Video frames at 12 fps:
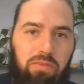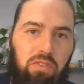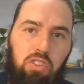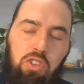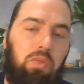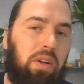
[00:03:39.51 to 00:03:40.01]

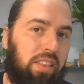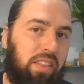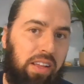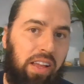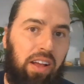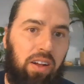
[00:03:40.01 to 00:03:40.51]
do
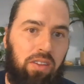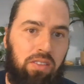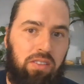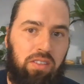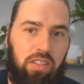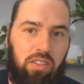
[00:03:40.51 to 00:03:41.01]
anything
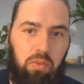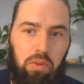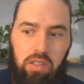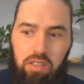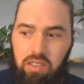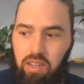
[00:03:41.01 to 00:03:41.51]
else. It's
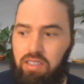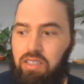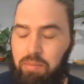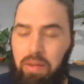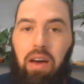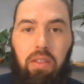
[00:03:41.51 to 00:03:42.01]
really just
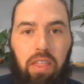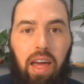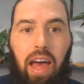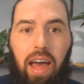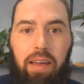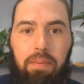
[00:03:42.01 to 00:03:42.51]
about
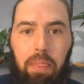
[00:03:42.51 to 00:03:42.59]
that.